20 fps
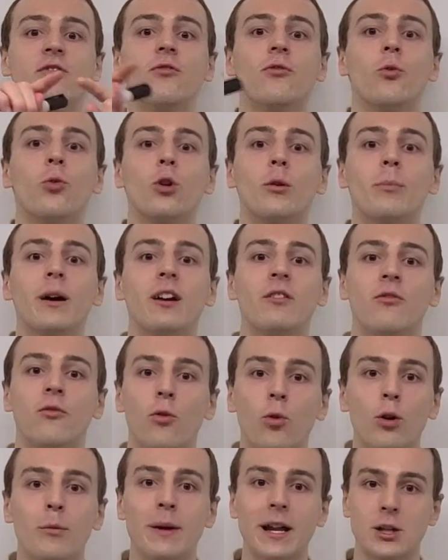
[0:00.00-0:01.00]
a four by
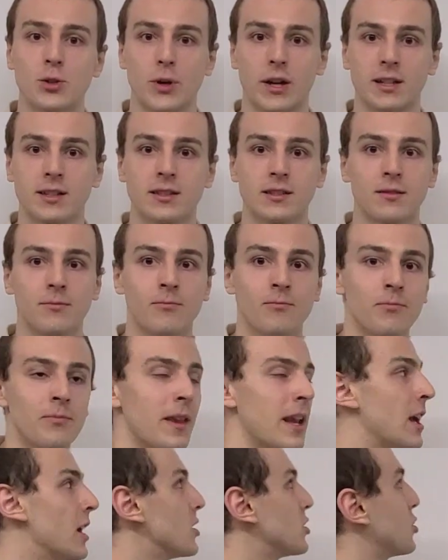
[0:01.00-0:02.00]
four matrix.
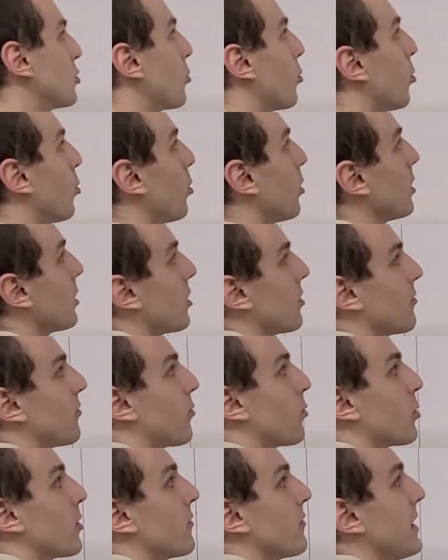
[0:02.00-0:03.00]
So all
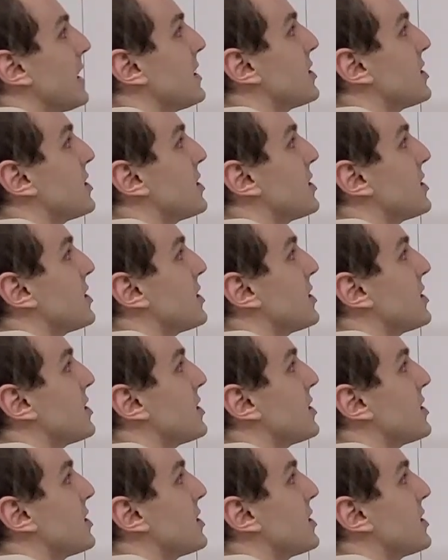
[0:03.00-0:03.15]
four